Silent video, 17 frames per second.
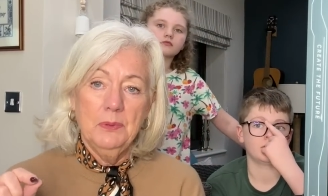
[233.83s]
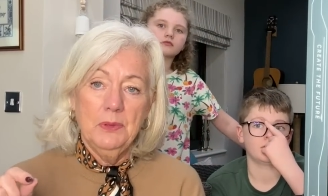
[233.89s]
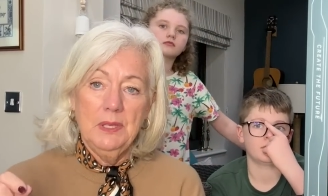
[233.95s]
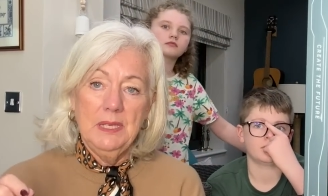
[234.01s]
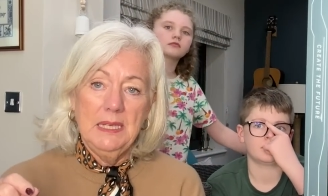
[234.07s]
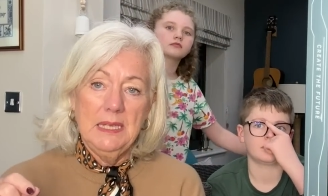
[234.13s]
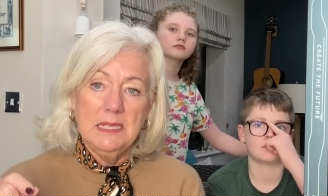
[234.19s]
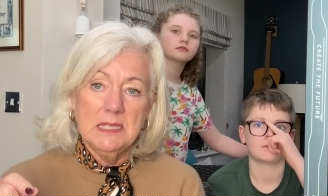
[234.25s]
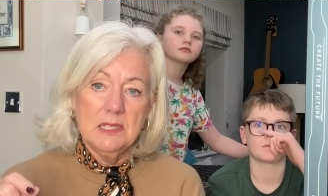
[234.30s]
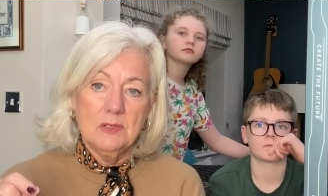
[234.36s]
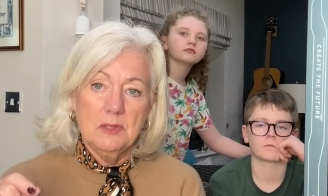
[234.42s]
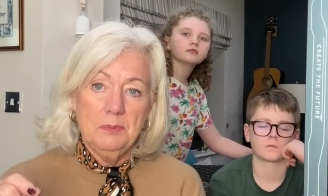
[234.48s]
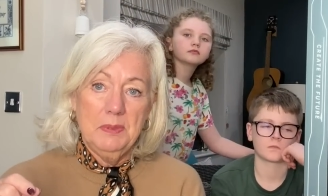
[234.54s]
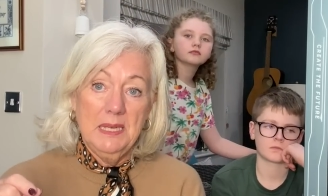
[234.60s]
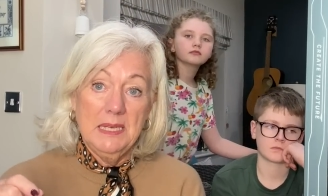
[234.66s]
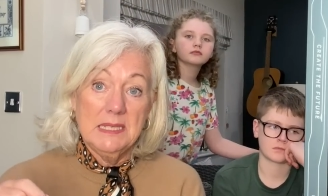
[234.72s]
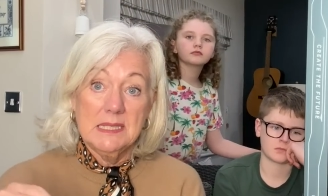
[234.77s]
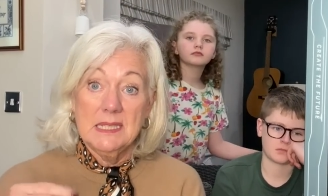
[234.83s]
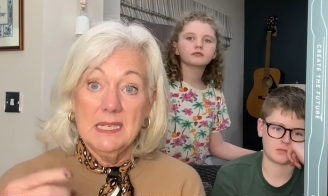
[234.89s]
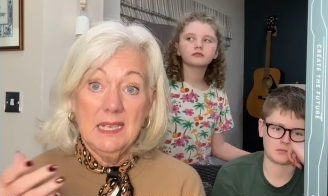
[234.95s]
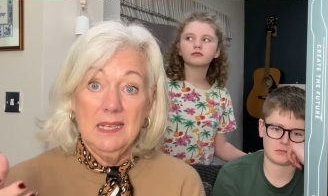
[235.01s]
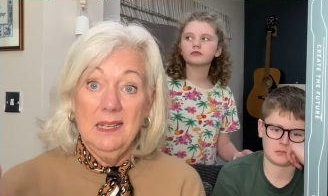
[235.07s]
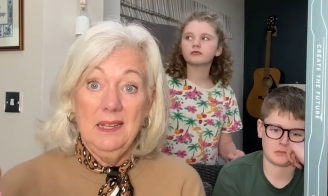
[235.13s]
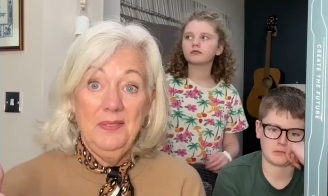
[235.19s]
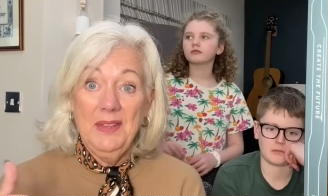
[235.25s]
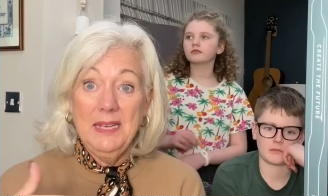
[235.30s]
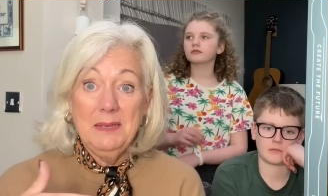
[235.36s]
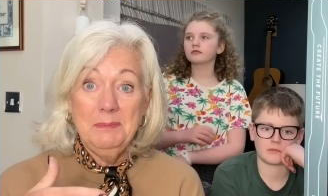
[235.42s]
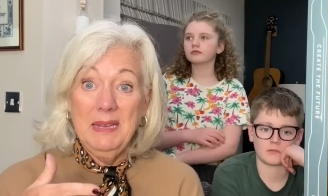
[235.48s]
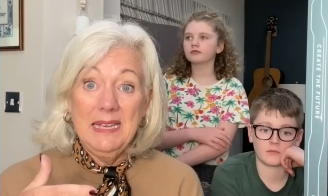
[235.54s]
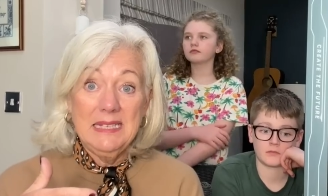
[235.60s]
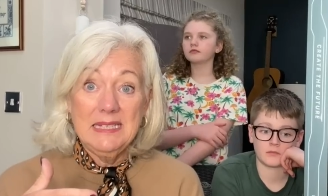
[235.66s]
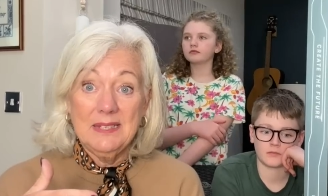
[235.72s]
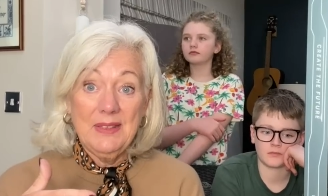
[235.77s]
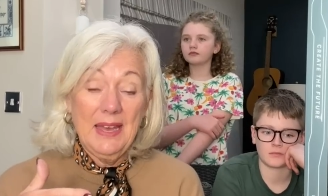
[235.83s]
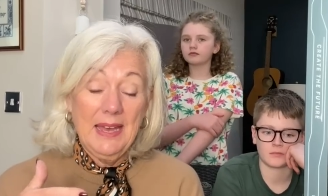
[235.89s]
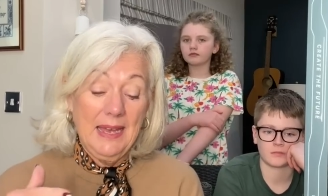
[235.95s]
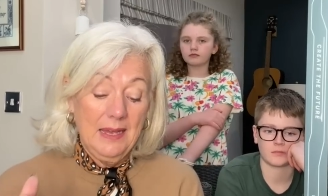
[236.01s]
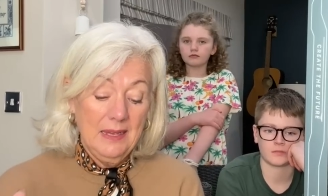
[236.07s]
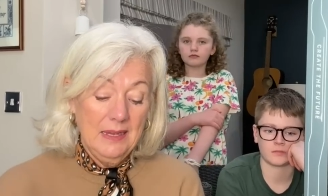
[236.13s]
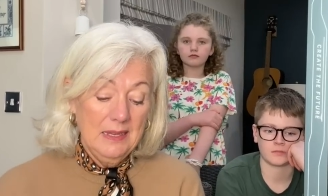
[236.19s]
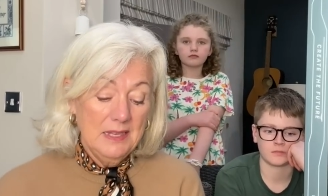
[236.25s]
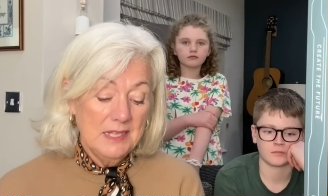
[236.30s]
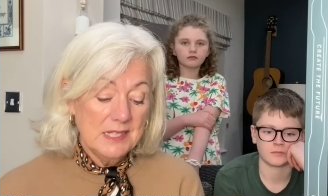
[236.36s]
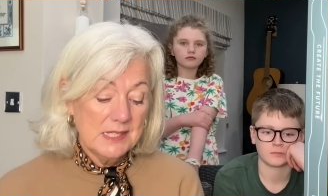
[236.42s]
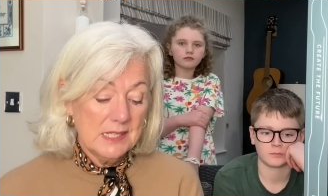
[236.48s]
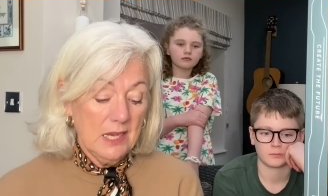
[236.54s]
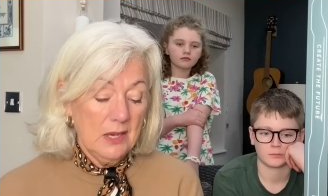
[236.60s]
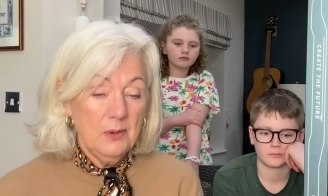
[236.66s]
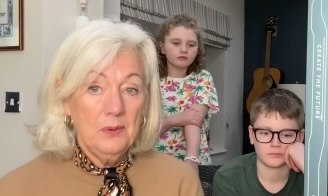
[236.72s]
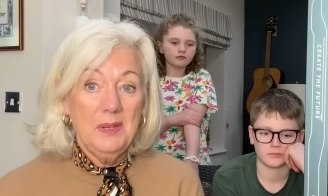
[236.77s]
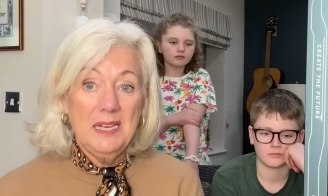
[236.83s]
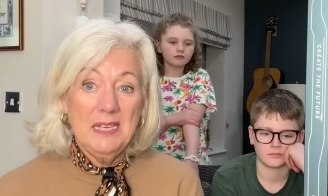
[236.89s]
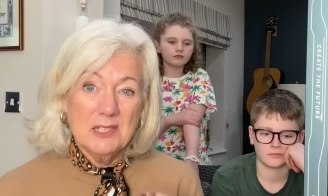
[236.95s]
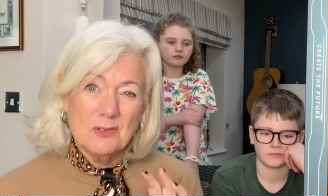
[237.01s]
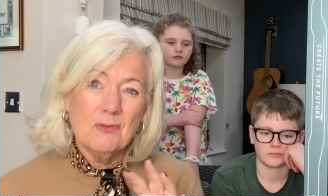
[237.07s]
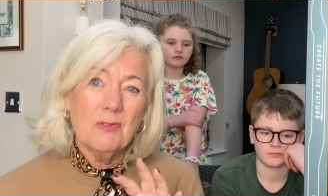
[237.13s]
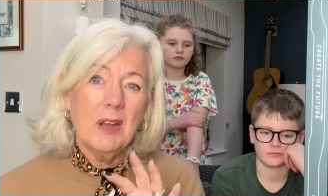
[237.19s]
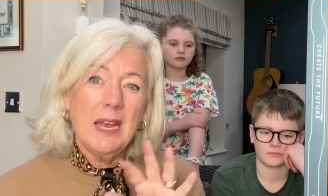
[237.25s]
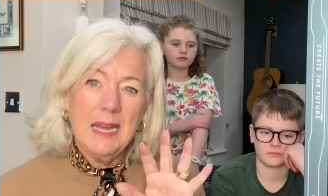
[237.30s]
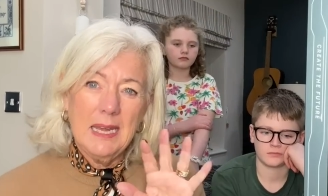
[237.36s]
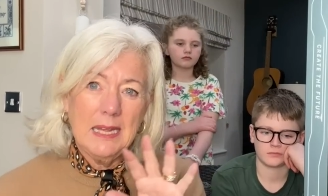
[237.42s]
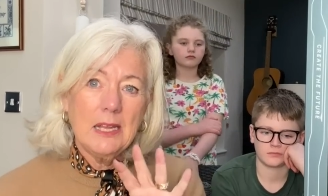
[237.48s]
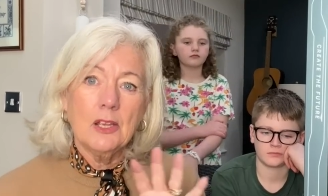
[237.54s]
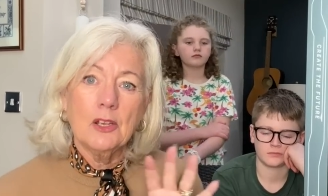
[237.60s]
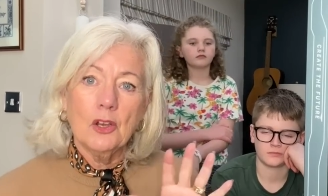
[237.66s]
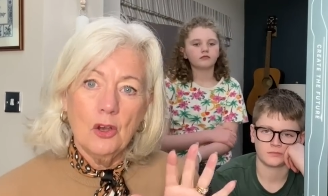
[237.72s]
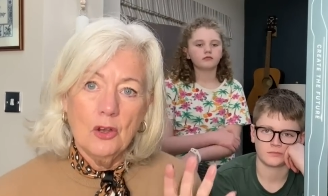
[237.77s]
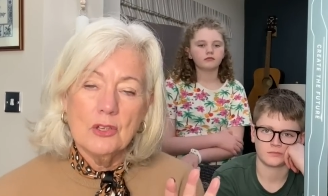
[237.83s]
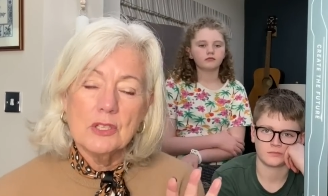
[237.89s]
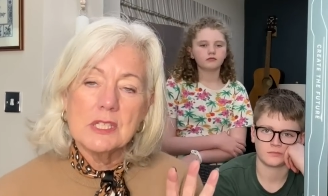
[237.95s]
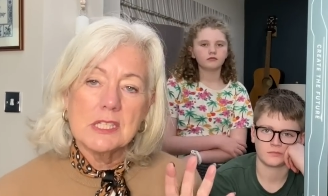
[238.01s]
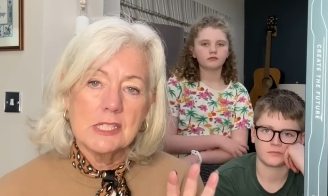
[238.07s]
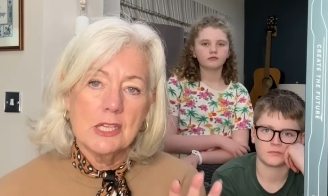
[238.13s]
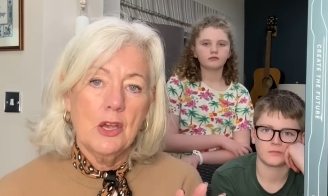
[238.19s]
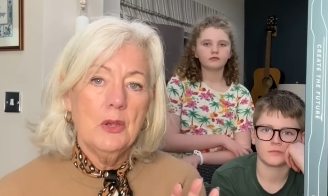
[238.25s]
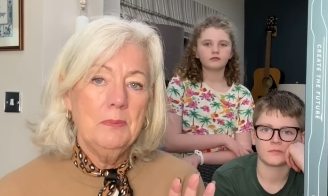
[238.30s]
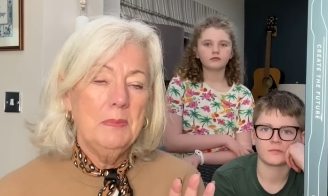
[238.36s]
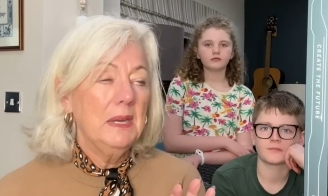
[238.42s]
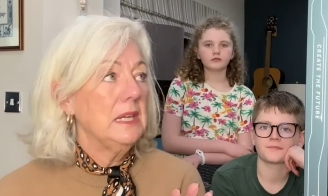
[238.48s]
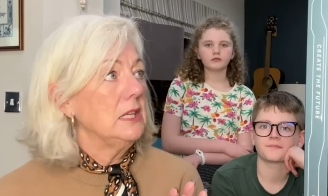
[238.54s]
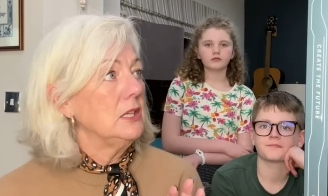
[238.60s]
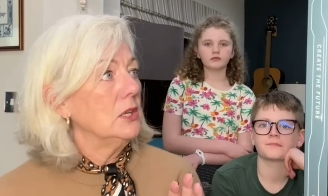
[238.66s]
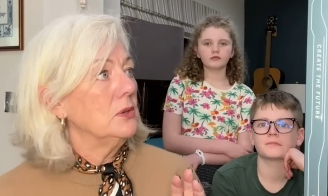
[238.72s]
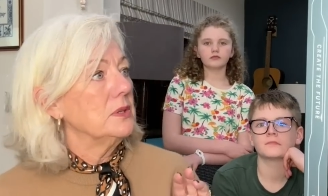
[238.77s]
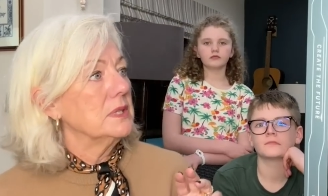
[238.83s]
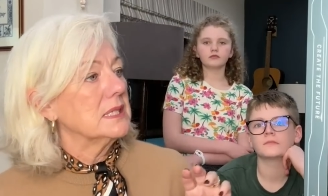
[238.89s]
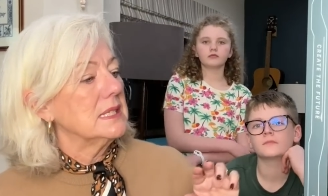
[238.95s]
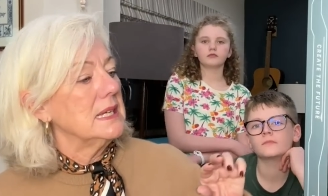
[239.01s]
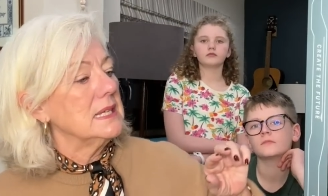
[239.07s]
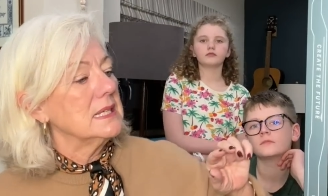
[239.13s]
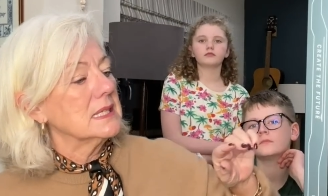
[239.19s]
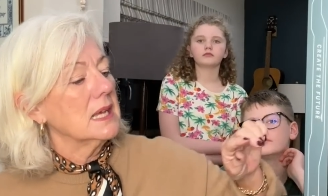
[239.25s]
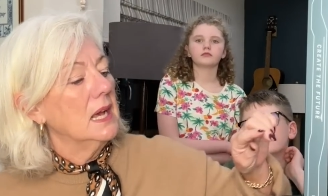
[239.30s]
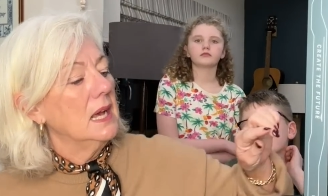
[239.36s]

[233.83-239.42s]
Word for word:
Speaker 1: that needed replacing and they made that. So it's really got so many uses.